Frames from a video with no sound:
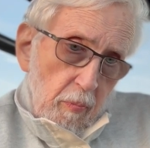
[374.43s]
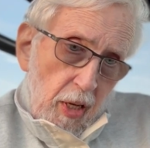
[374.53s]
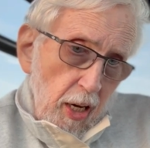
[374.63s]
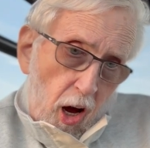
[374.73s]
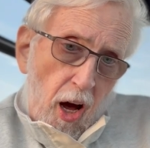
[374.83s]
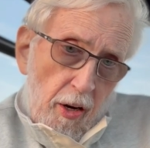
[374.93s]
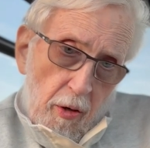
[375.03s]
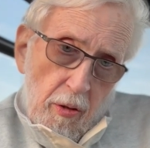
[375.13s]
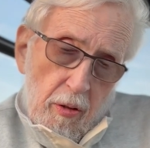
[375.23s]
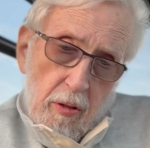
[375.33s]
and
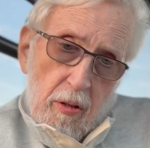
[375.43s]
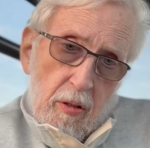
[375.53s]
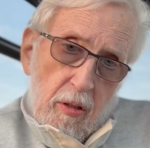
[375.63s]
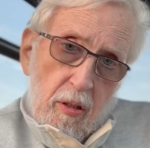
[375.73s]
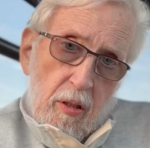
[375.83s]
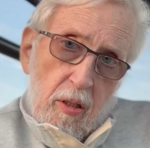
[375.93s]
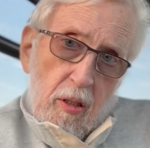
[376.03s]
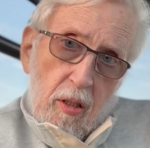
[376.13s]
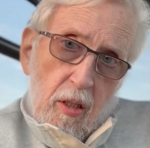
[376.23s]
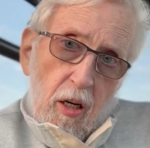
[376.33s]
honor
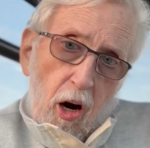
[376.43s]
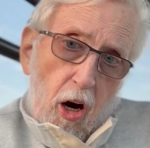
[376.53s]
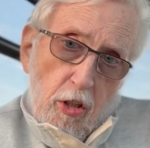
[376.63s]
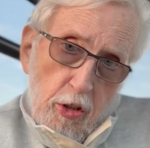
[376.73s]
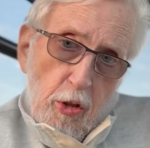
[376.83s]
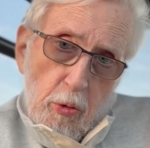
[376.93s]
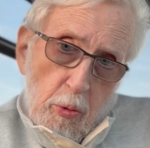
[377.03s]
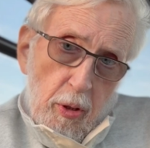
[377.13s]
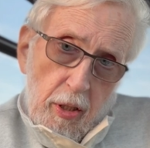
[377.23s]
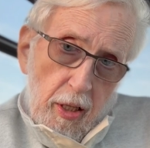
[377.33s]
are
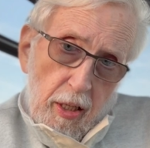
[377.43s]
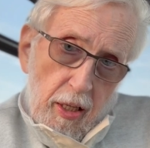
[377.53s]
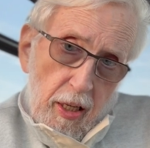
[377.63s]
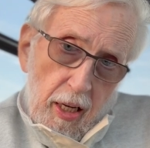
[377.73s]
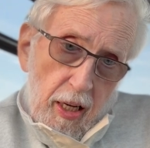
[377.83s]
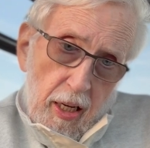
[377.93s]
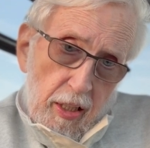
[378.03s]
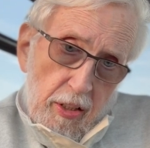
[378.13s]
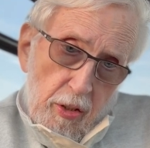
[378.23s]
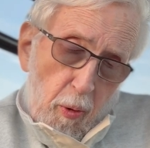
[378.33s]
due
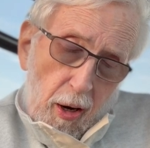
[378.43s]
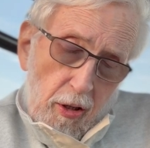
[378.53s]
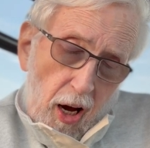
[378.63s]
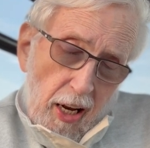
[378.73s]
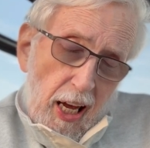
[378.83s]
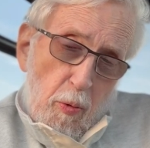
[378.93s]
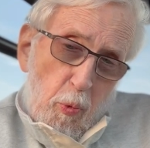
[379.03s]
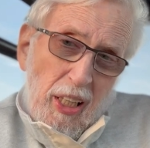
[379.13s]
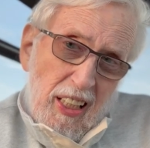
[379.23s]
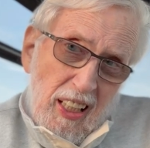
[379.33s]
to our God. And
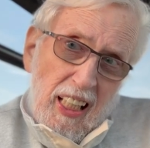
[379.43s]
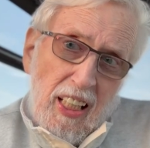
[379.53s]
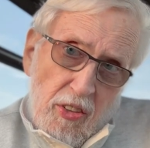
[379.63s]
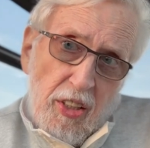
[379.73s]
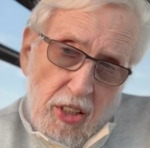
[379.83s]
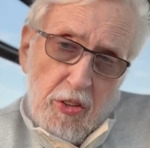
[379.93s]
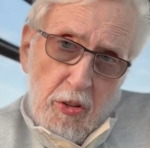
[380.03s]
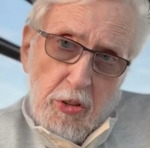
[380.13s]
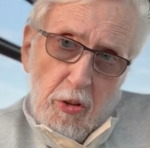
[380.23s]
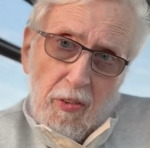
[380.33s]
we need this to
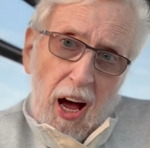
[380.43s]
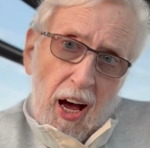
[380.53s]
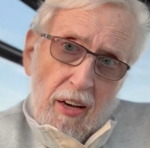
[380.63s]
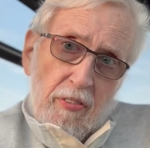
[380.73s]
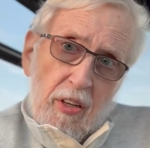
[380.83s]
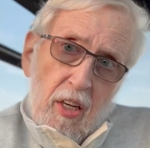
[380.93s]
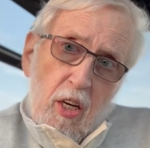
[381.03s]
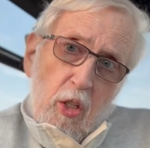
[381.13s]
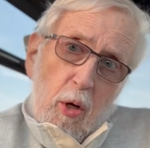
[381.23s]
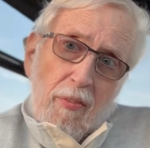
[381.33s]
survive,
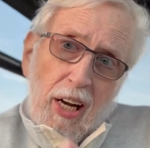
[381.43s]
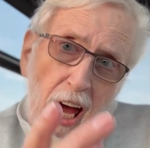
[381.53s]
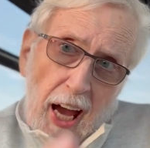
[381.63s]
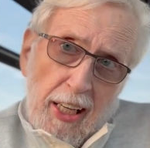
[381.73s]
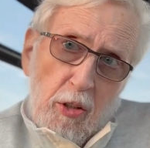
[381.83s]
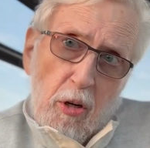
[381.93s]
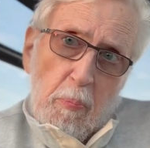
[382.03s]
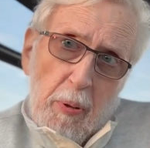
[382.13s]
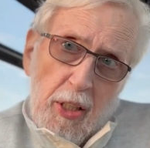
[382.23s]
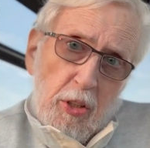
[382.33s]
to have an accurate
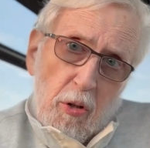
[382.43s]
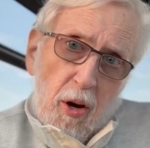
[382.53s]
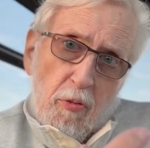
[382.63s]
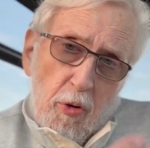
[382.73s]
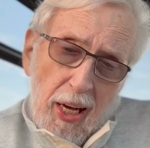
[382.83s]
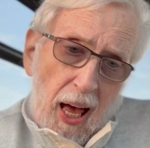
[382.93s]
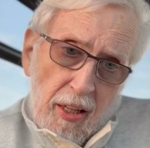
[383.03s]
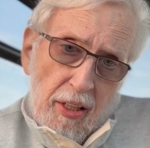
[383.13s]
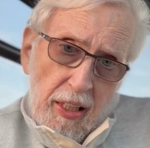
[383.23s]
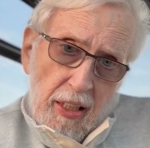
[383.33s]
picture of
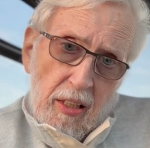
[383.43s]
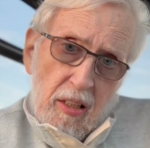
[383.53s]
reality.